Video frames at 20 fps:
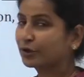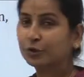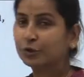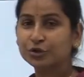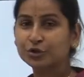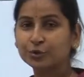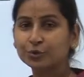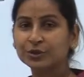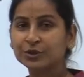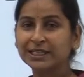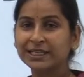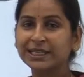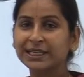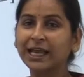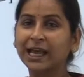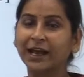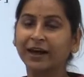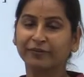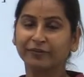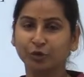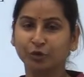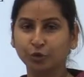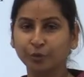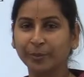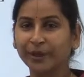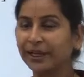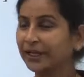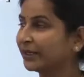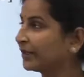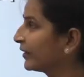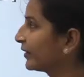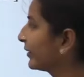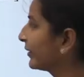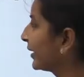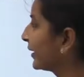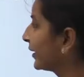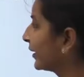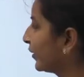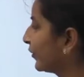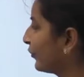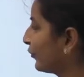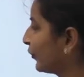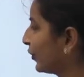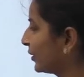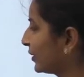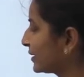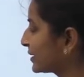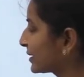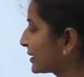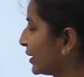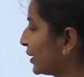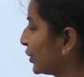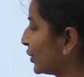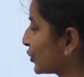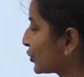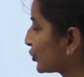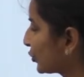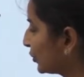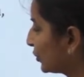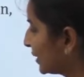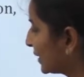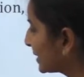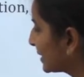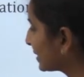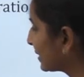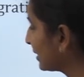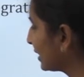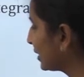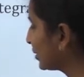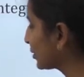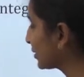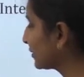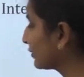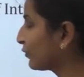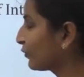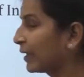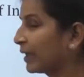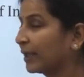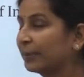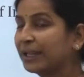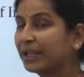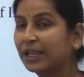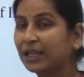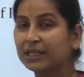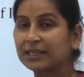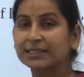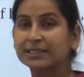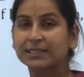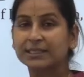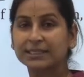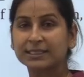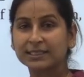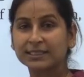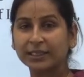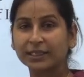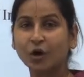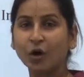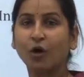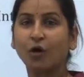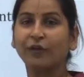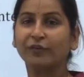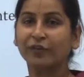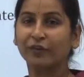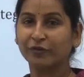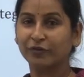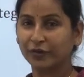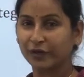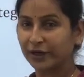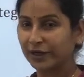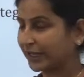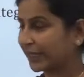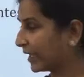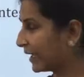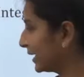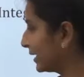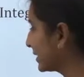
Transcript: to t have to be integrated first, so this region will be consisting of a vertical